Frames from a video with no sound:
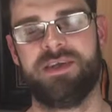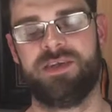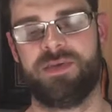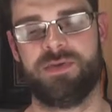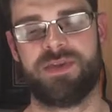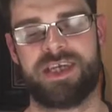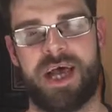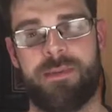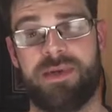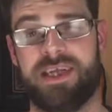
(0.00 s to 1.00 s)
to the
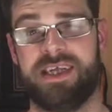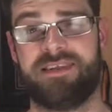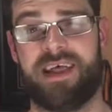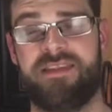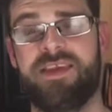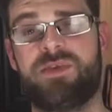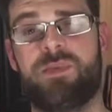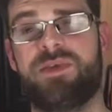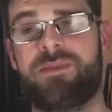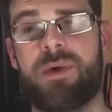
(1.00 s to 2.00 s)
Japanese. And this
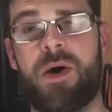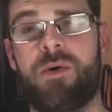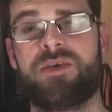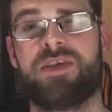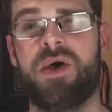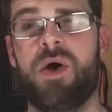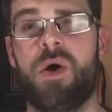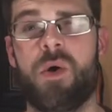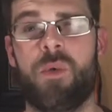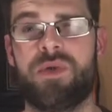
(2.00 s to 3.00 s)
was about
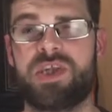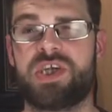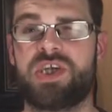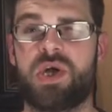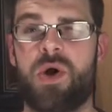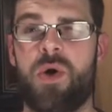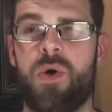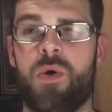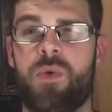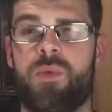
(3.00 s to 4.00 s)
when the
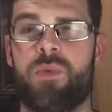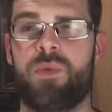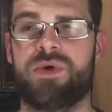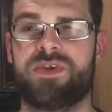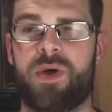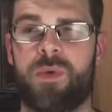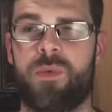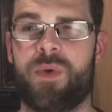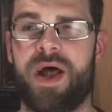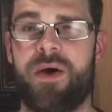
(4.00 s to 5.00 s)
show was
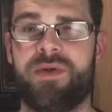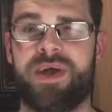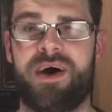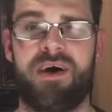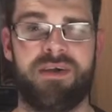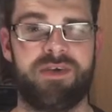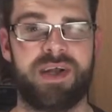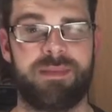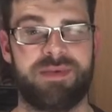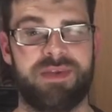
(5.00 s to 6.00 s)
around
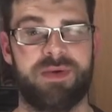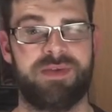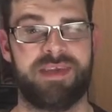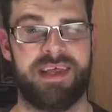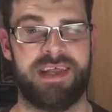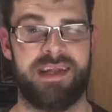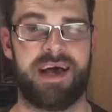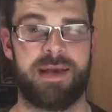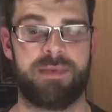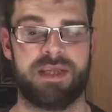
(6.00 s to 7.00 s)
100 episodes in,
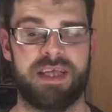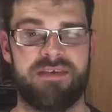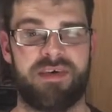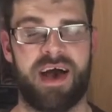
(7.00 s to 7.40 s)
I believe.